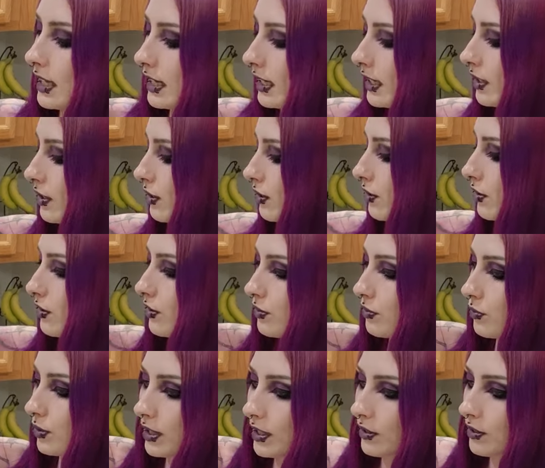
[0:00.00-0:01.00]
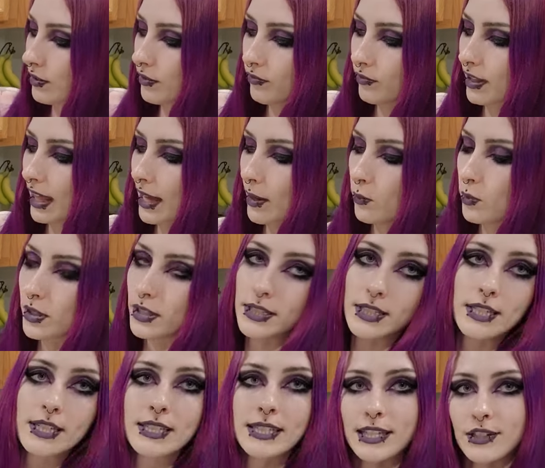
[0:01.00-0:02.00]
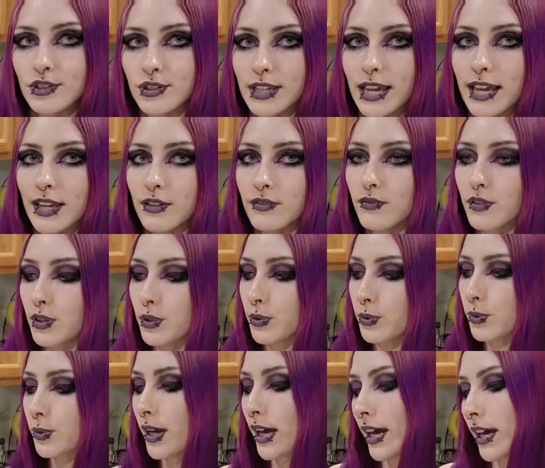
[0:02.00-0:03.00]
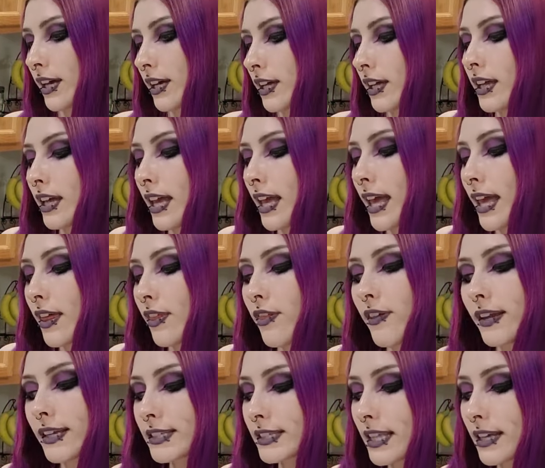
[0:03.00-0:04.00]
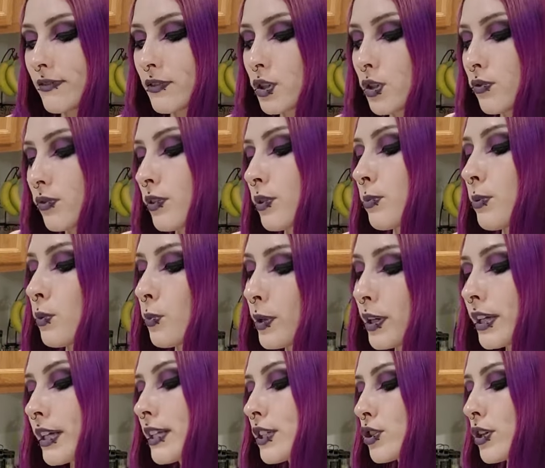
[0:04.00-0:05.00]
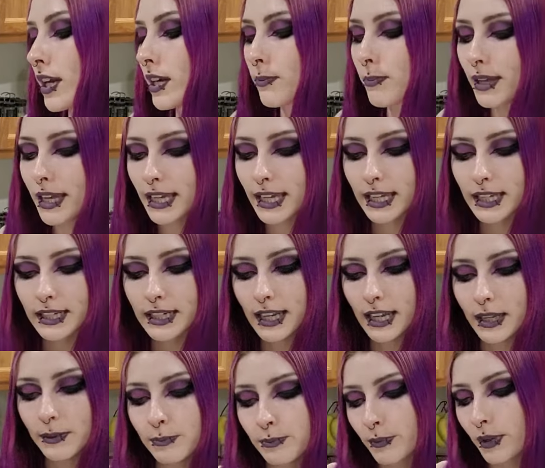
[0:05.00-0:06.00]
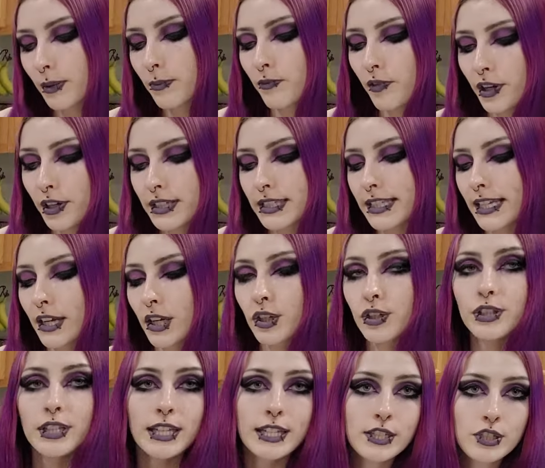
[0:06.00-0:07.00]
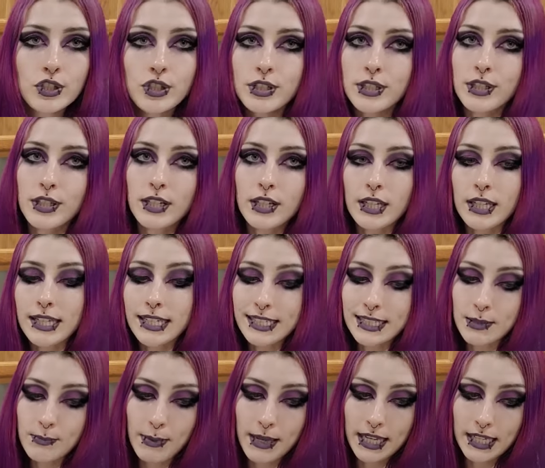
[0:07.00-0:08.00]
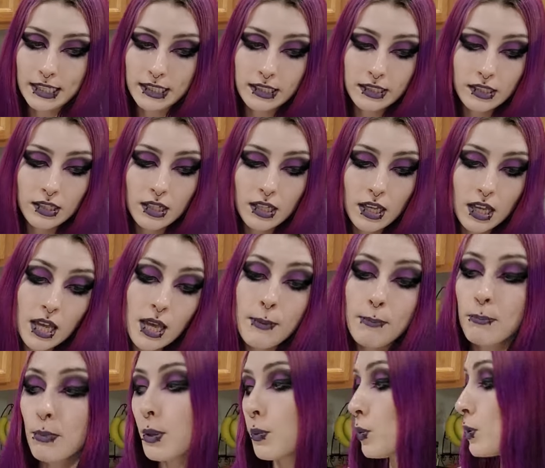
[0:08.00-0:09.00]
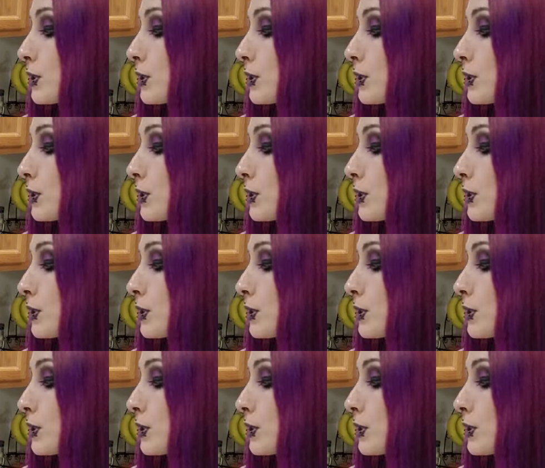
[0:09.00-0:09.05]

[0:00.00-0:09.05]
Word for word: like three flat ones because I just had a few uh, things left over, but we're gonna try to bake it and I'm, I'm very scared that it's just gonna expand, but